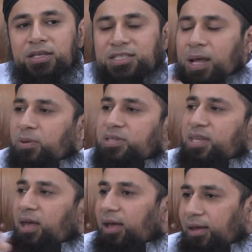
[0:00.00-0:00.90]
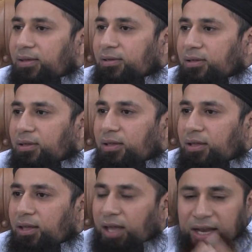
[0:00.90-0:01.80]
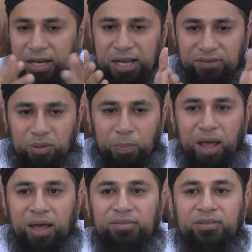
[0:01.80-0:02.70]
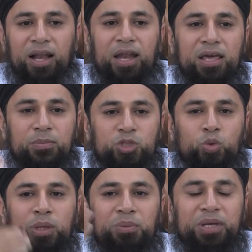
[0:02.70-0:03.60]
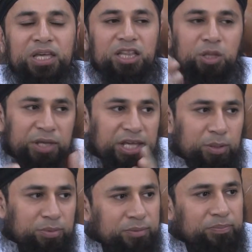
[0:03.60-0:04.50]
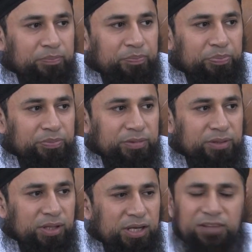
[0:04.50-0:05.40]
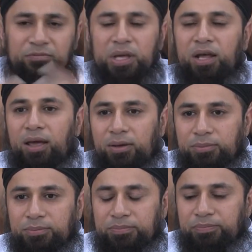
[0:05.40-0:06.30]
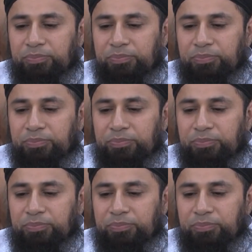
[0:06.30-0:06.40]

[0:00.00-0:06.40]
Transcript: step aside and leave the path clear between me and the people. Leave me alone.